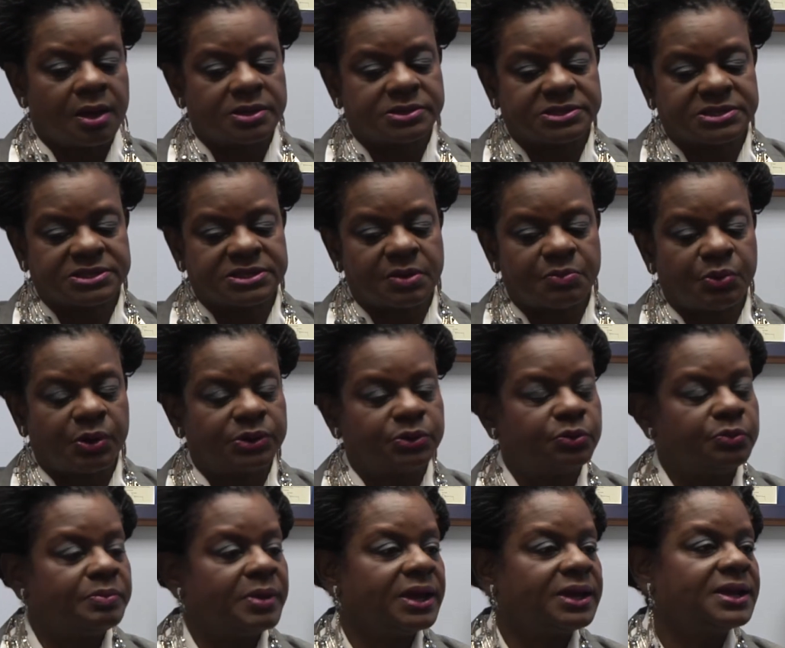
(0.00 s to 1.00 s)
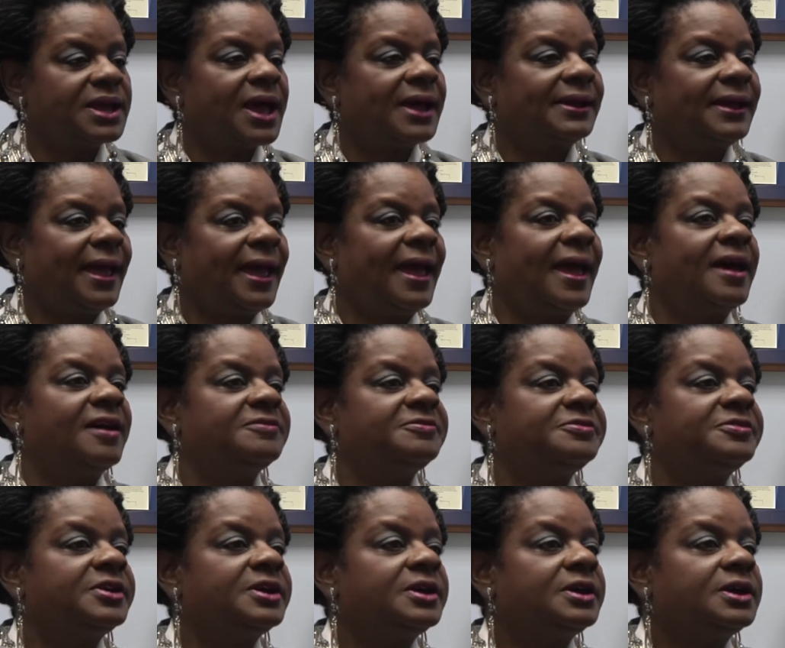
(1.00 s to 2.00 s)
someone who may not have
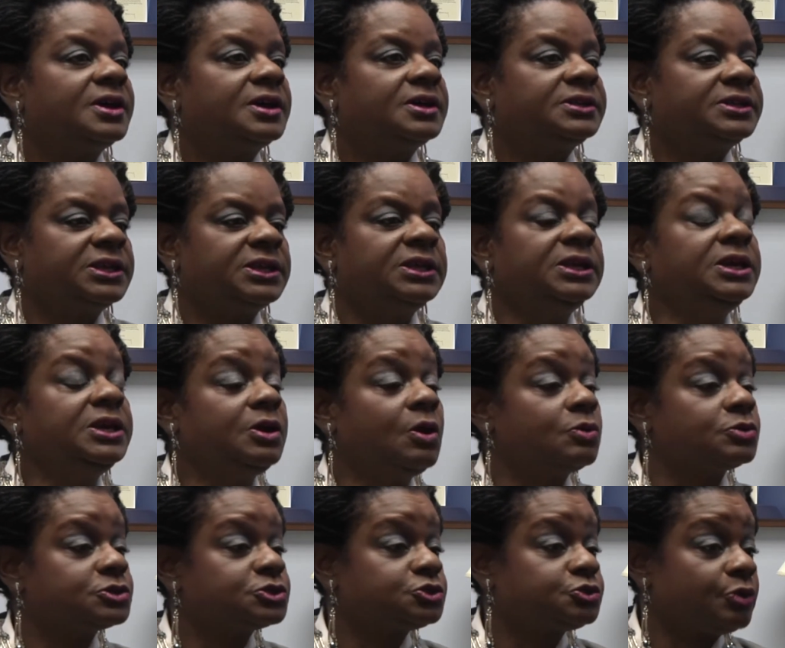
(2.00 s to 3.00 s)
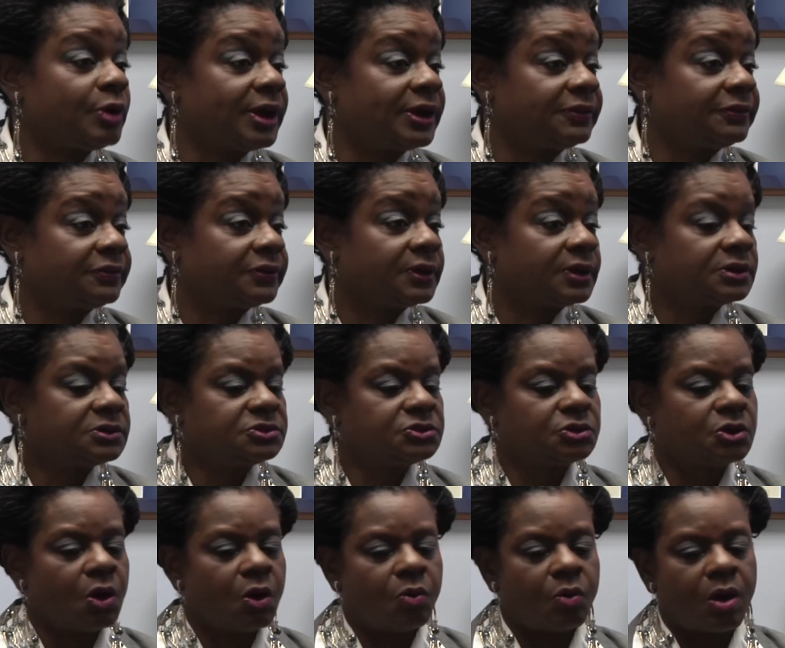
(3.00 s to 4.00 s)
the ego strength to
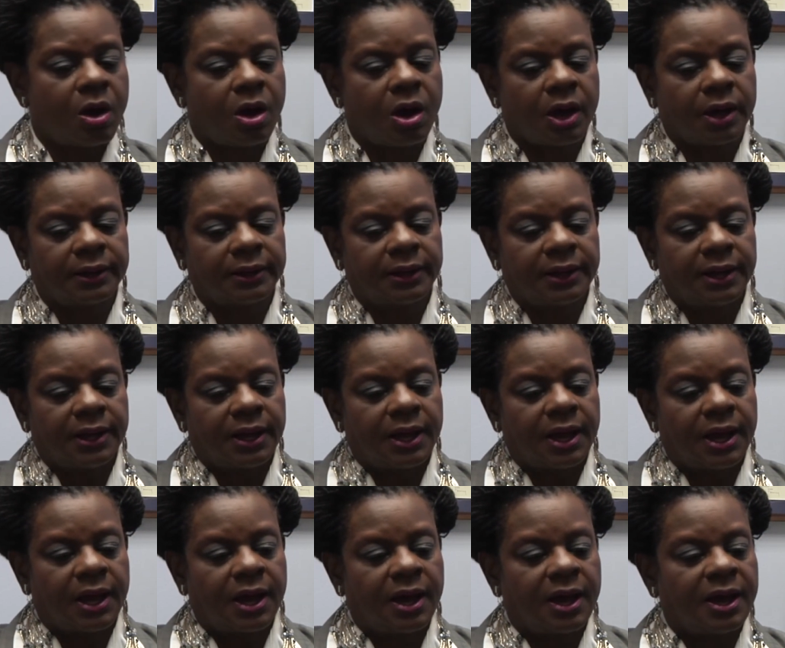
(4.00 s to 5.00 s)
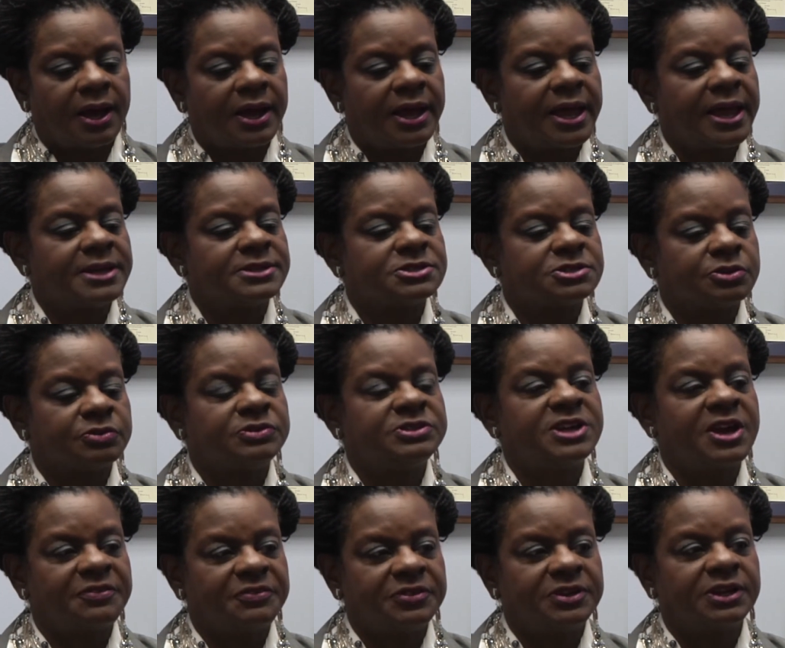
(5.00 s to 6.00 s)
go on. And so
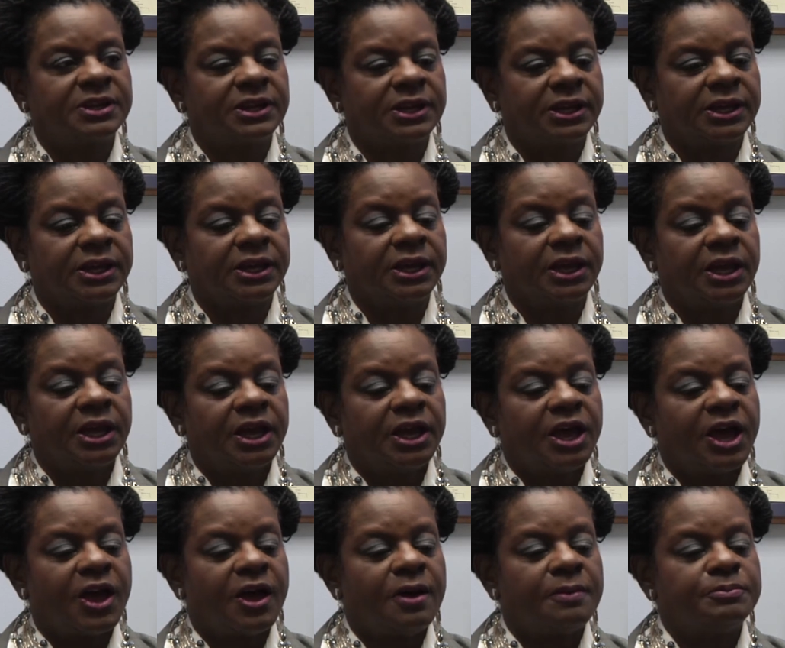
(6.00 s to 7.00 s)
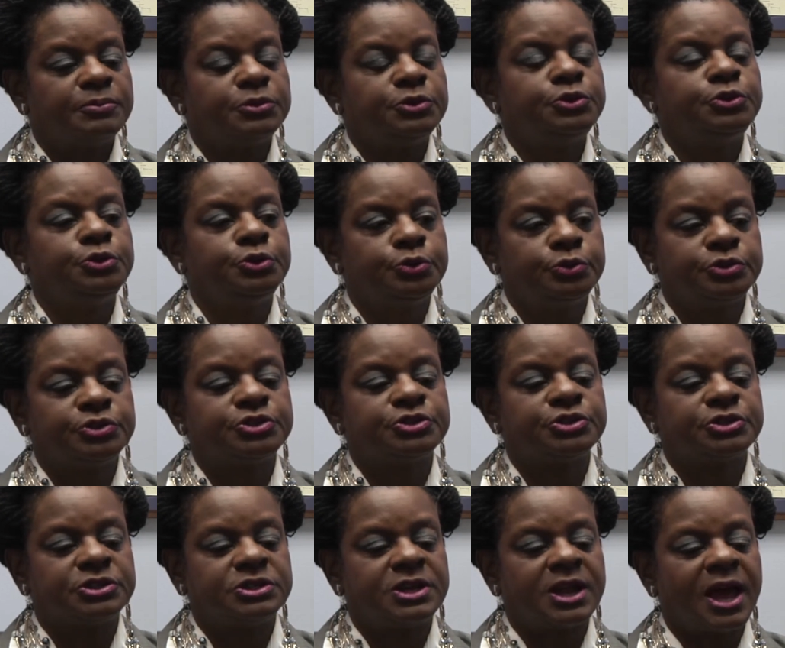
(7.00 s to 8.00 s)
definitely, you
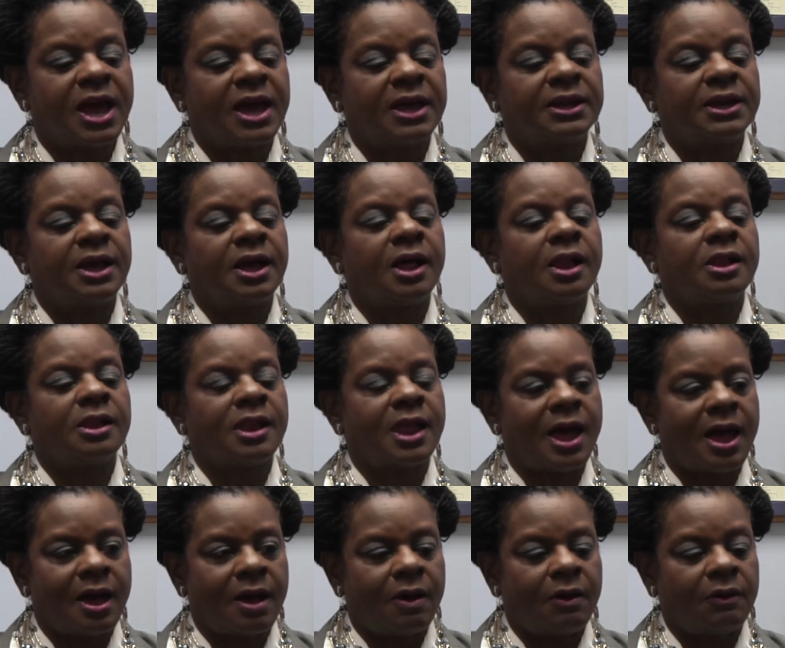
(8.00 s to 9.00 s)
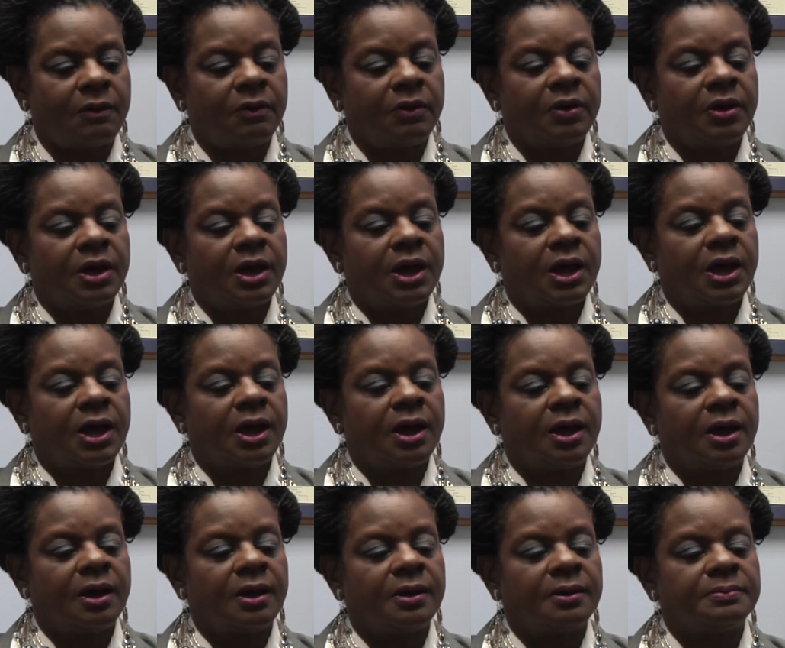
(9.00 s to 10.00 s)
should not allow
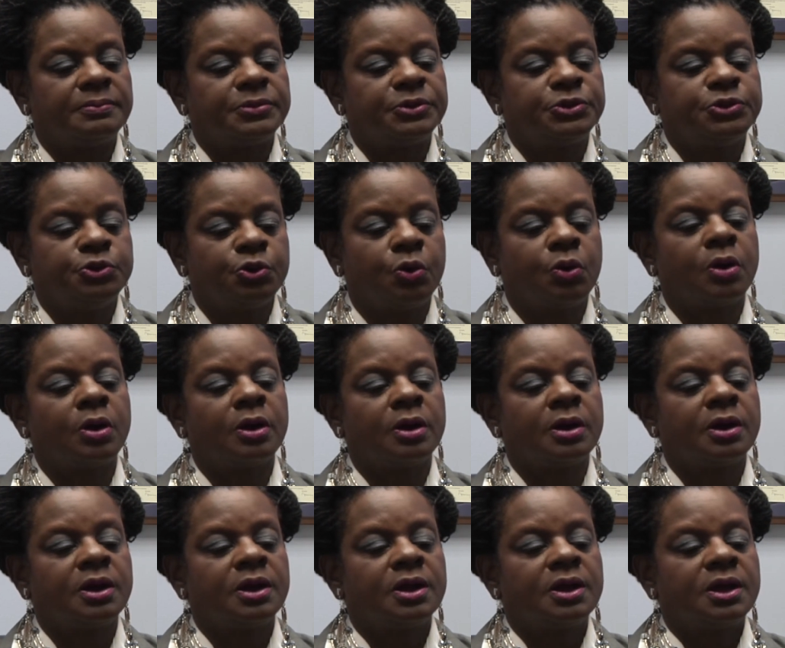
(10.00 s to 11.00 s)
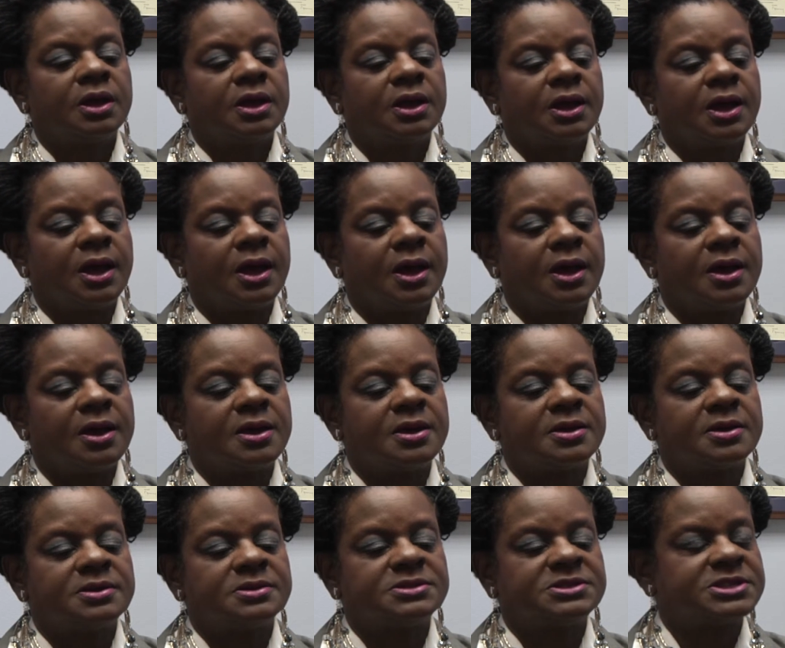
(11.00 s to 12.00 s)
your
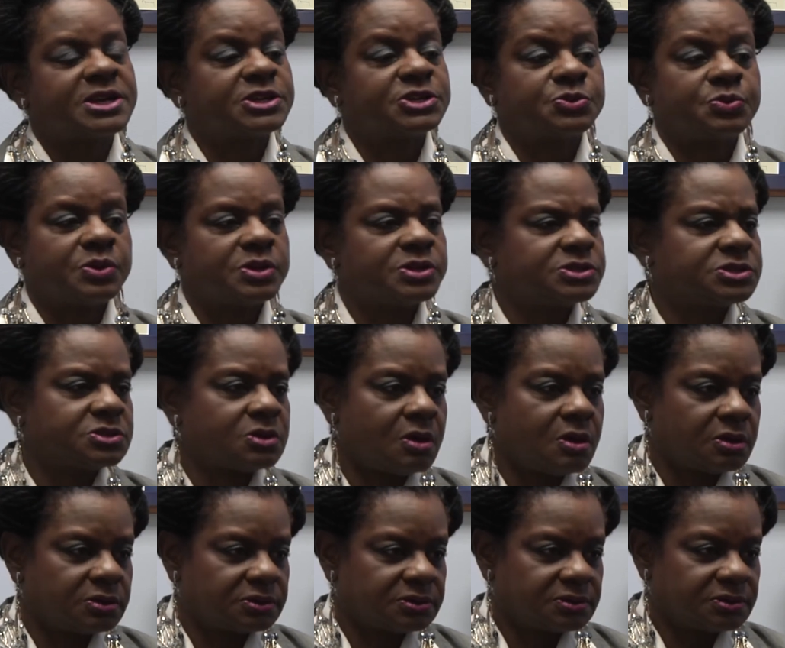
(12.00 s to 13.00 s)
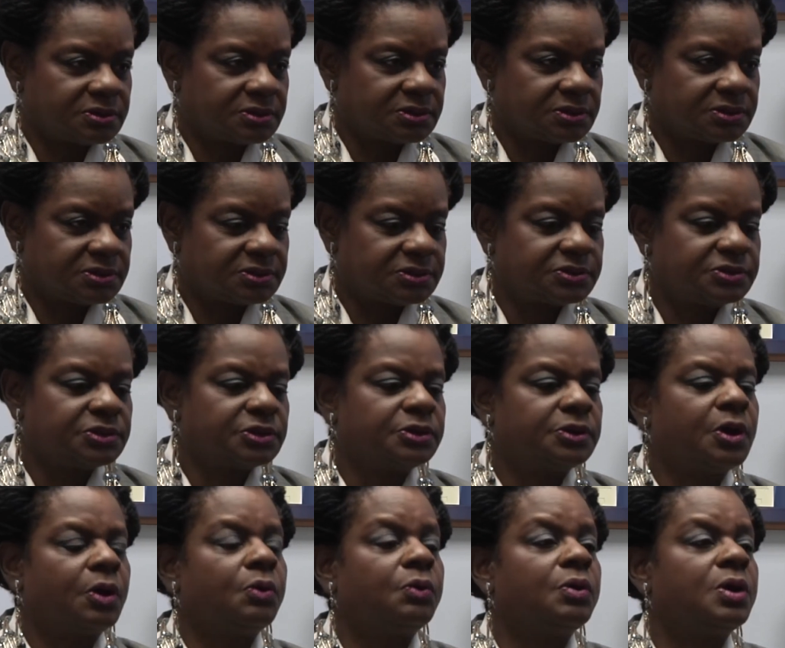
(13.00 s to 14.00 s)
sexual assault to
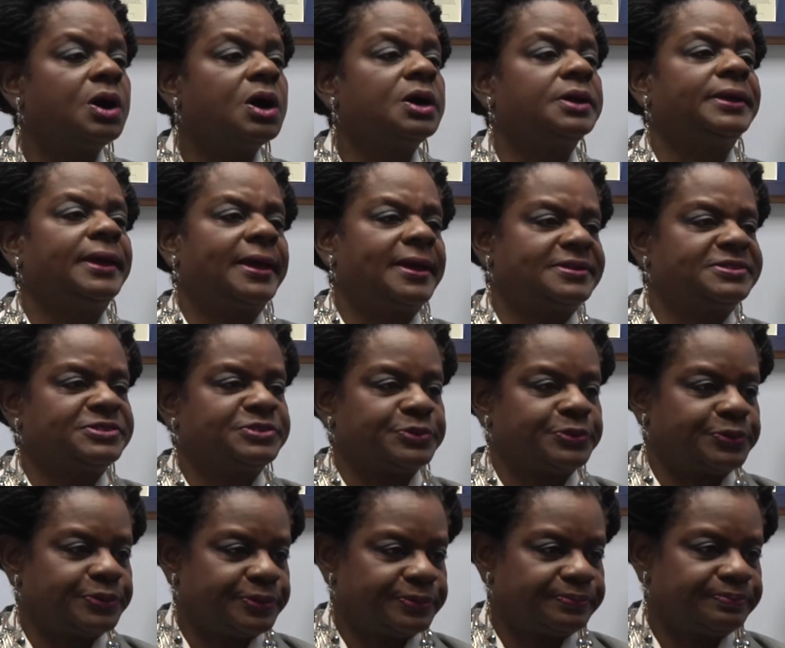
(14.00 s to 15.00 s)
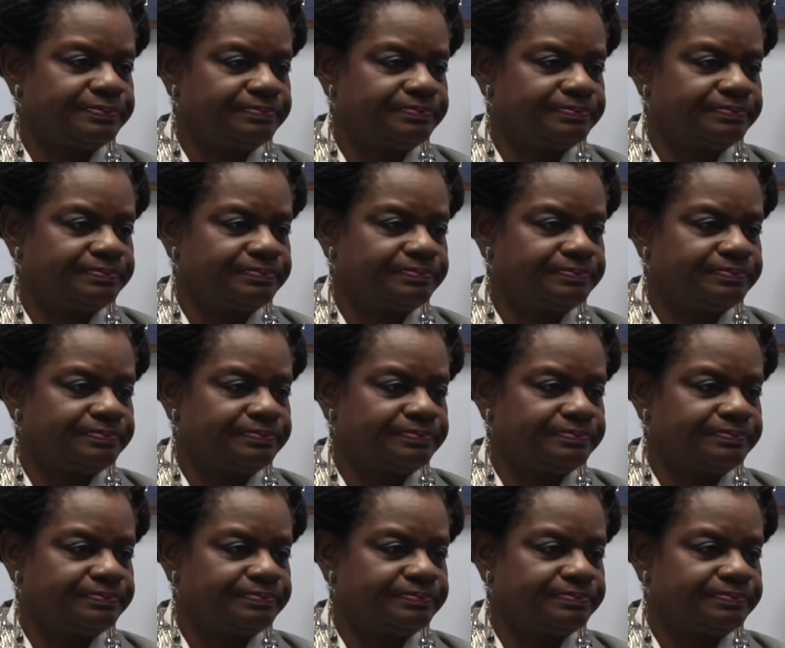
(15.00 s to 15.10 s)
go unanswered.